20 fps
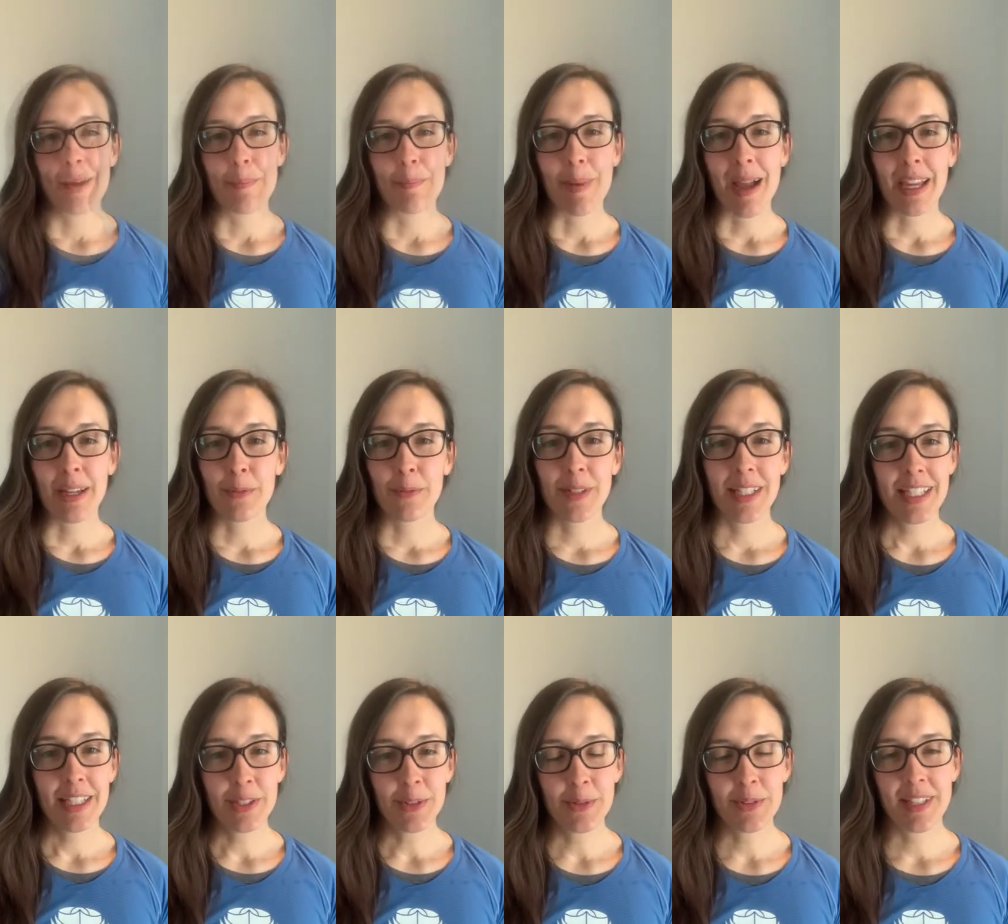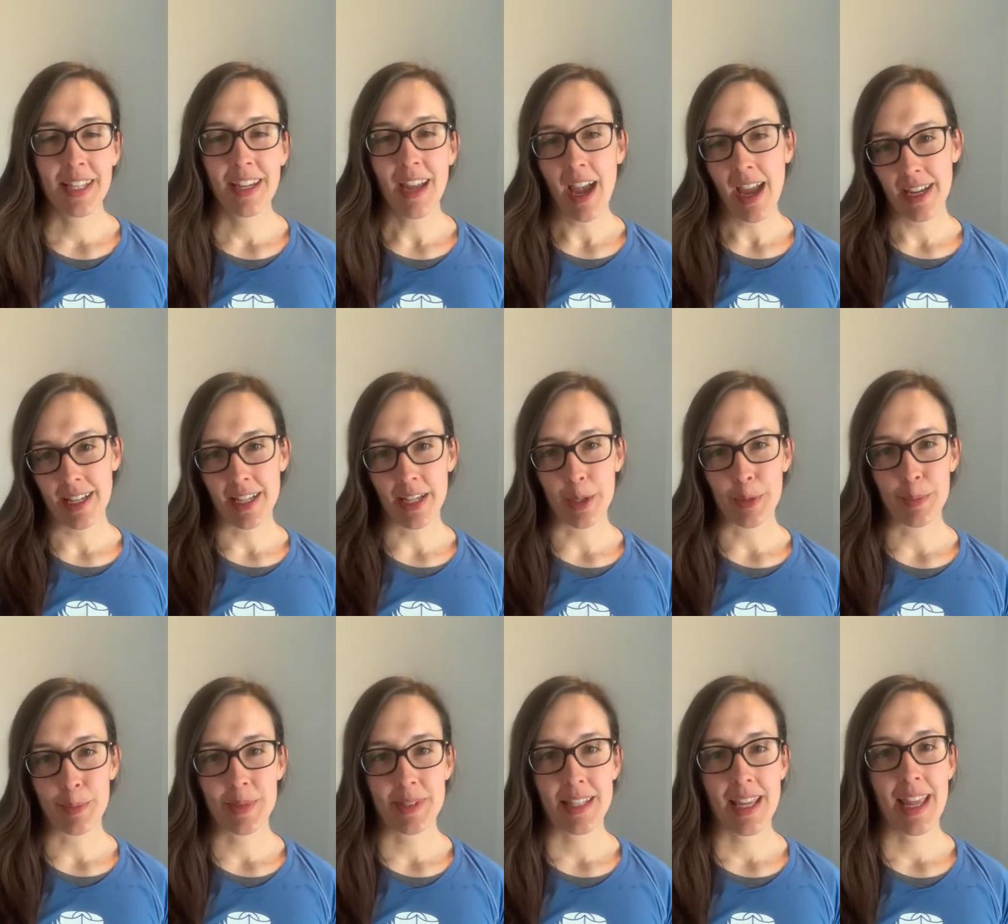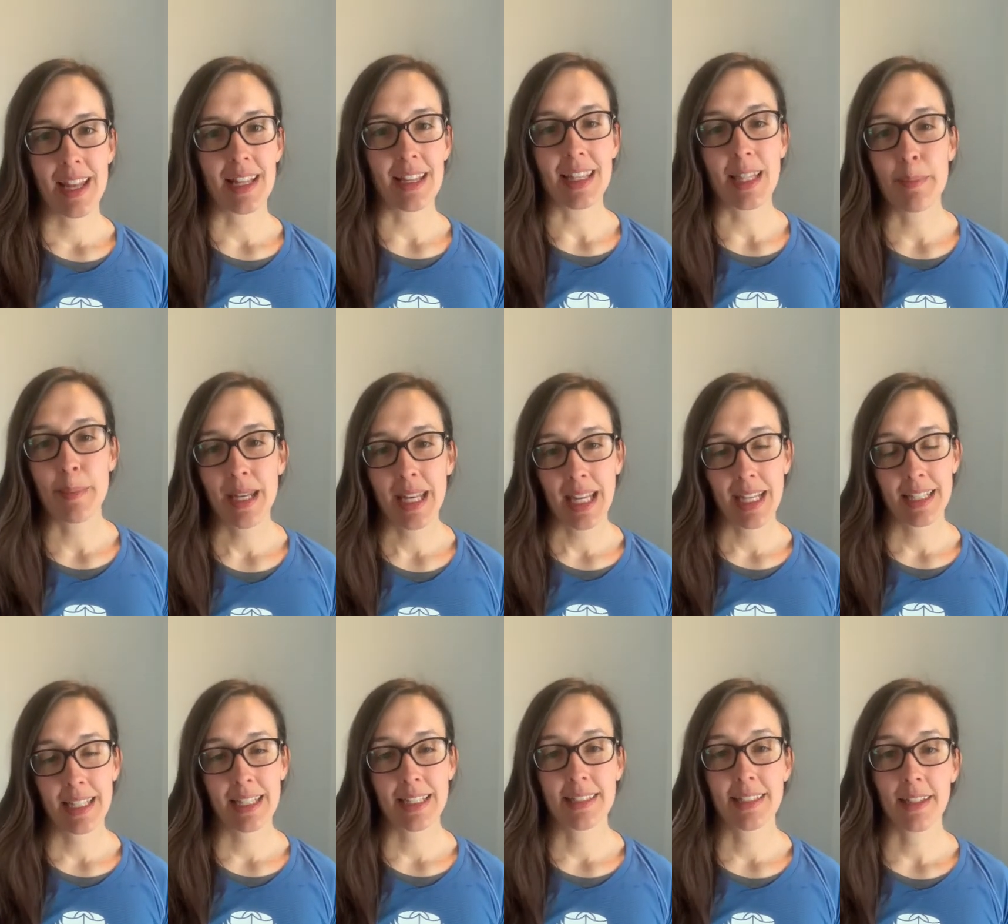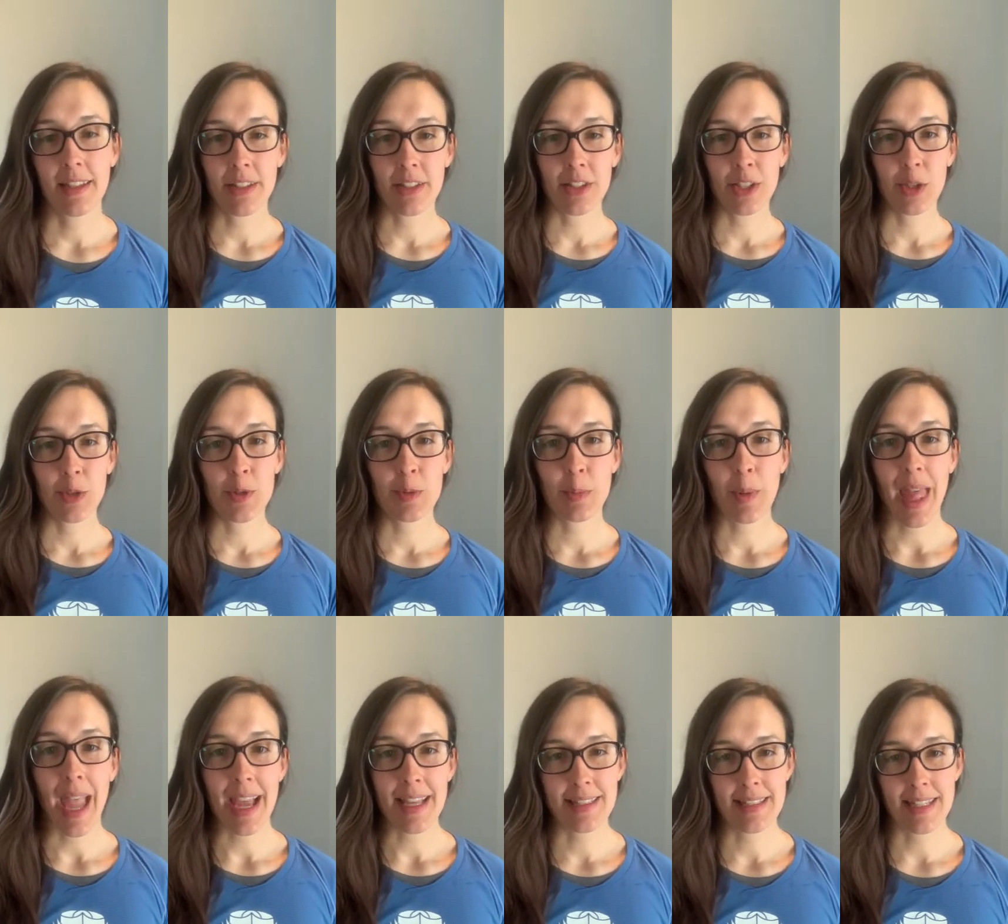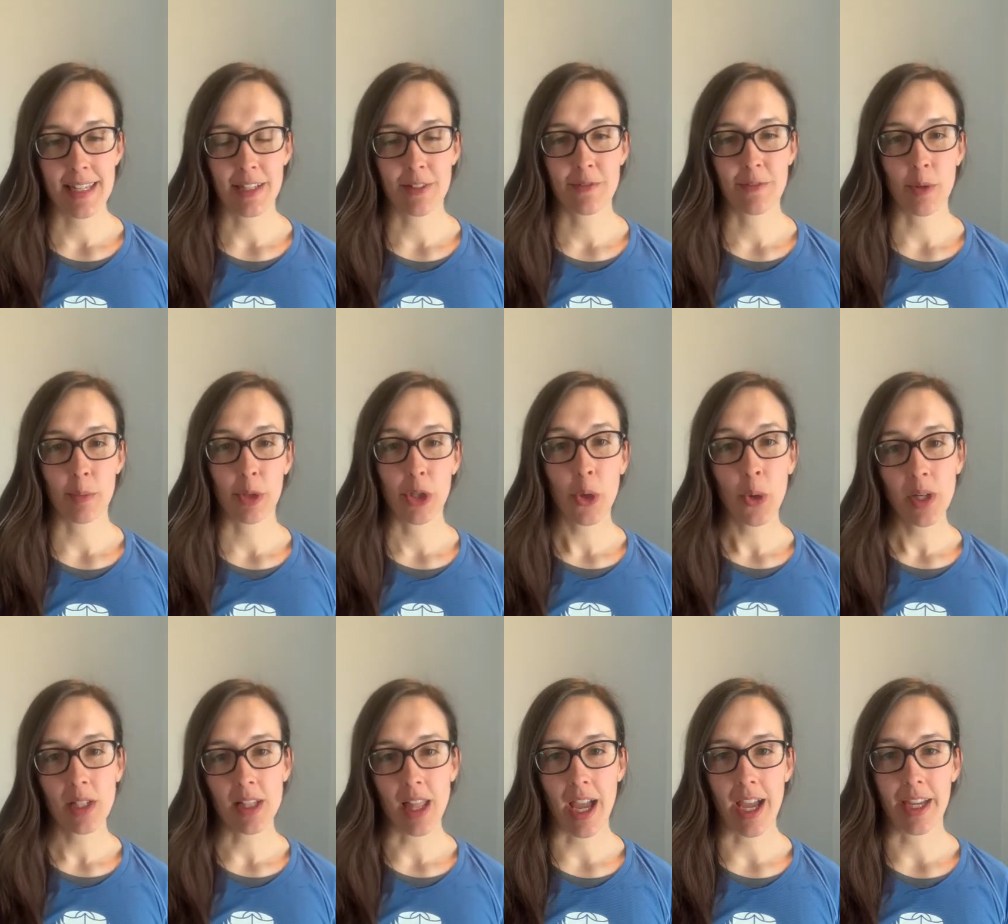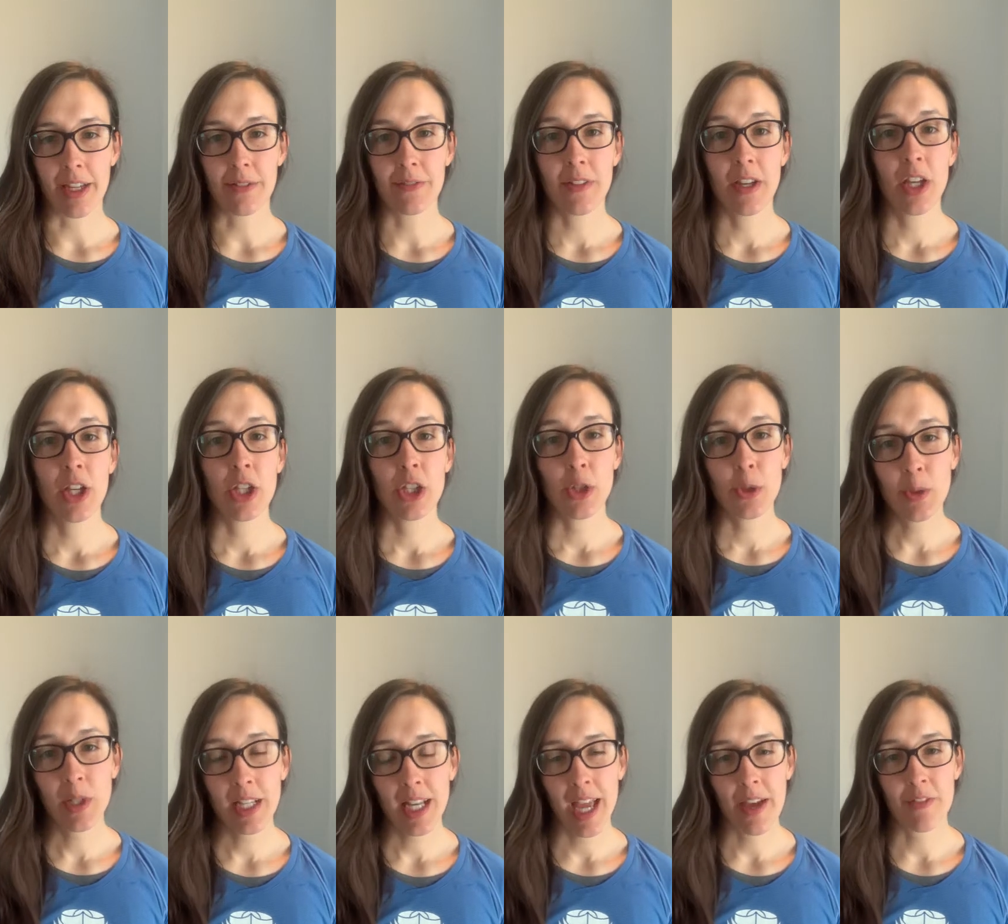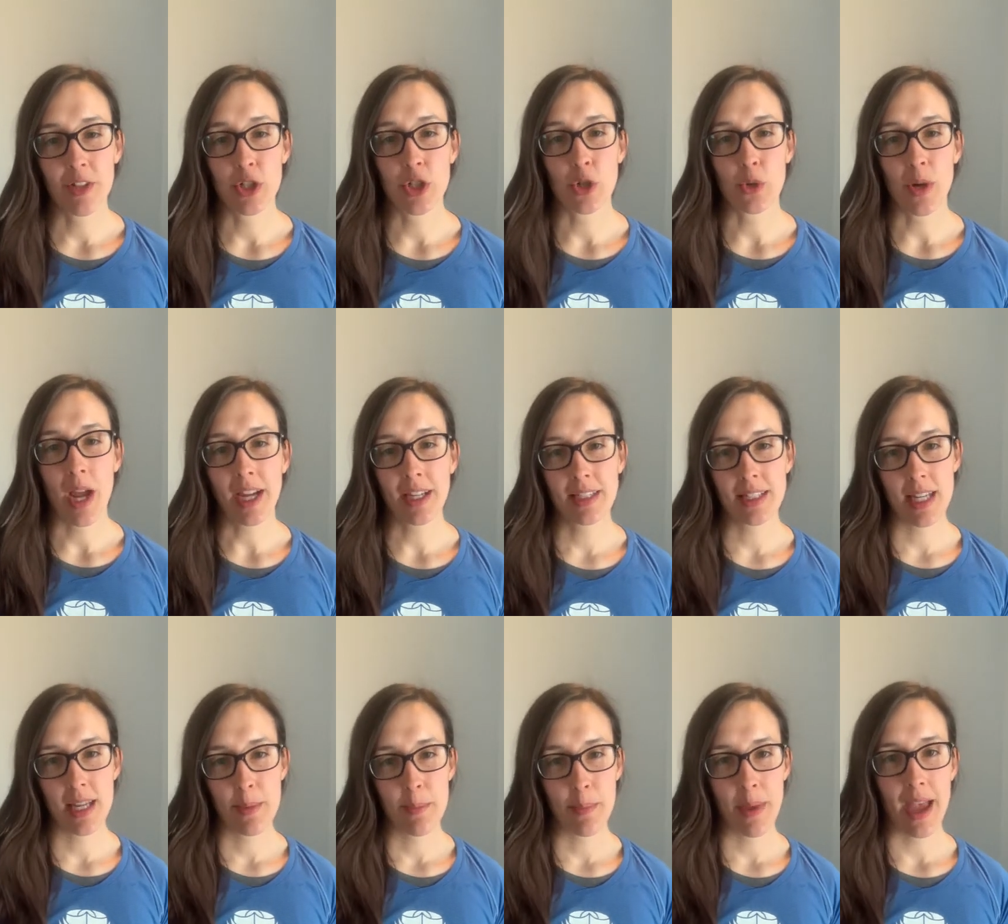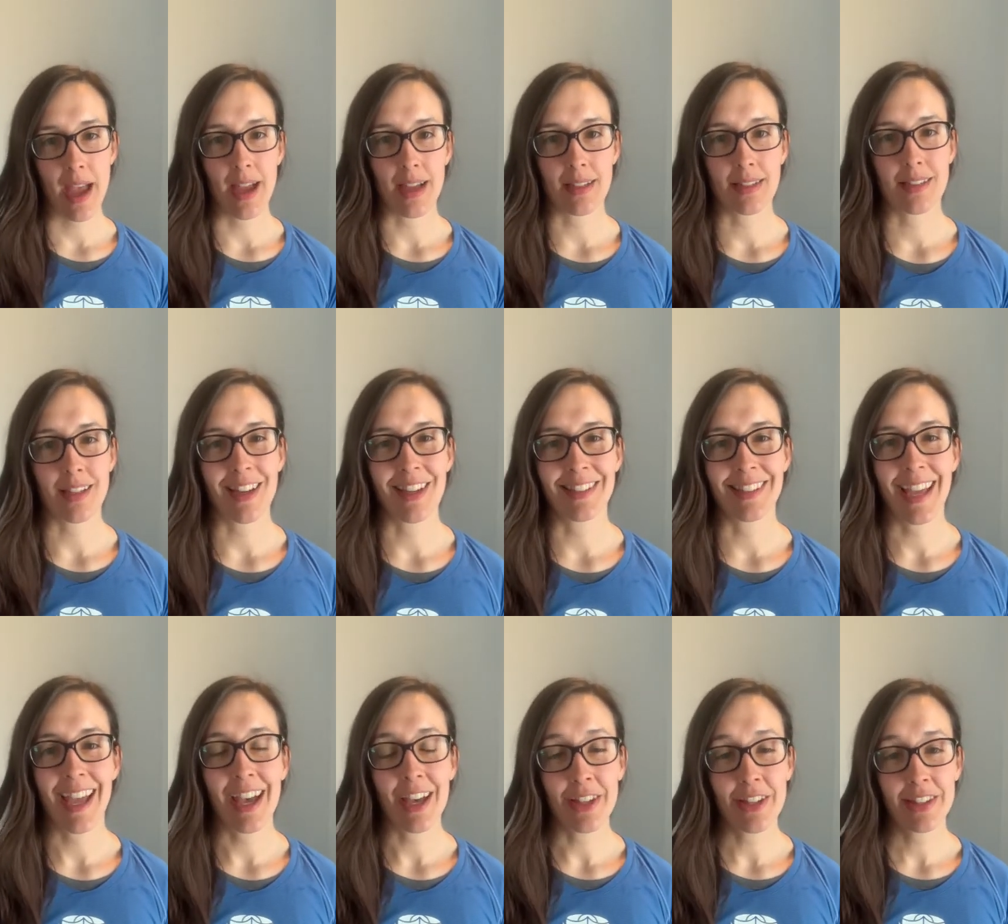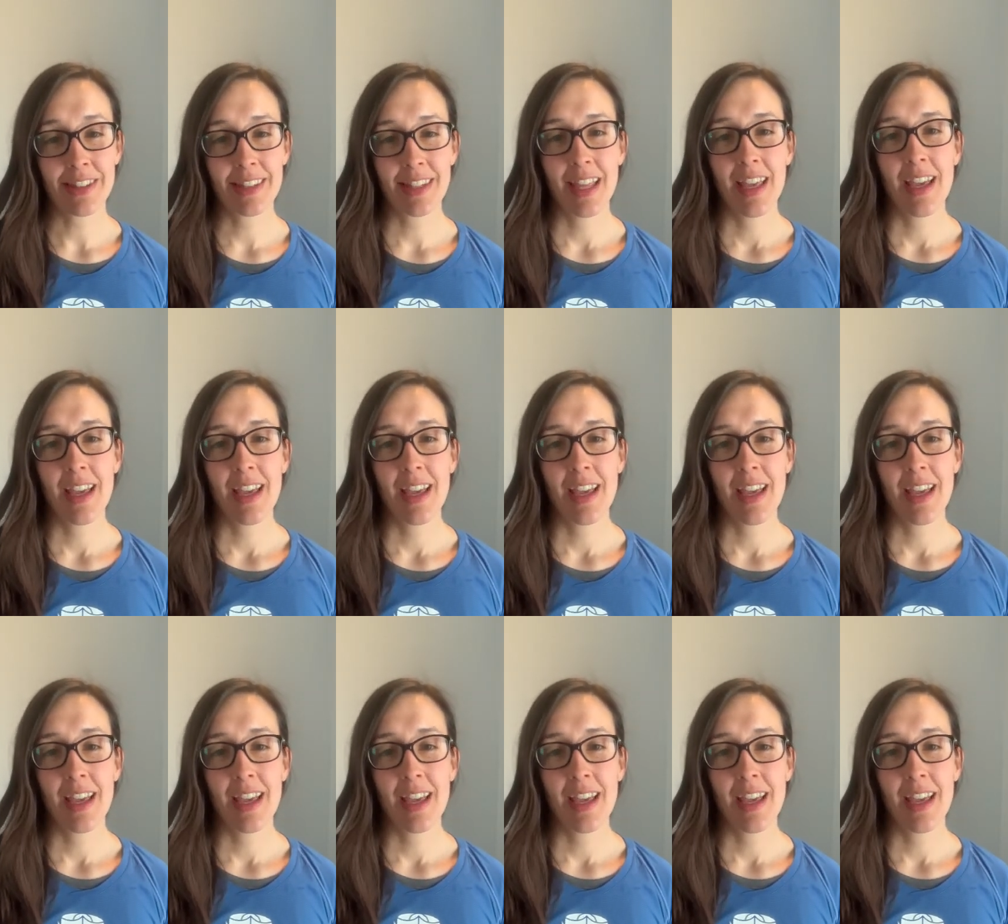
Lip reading: By reusing items and eliminating single-use plastic from your life, you can have a direct impact on the health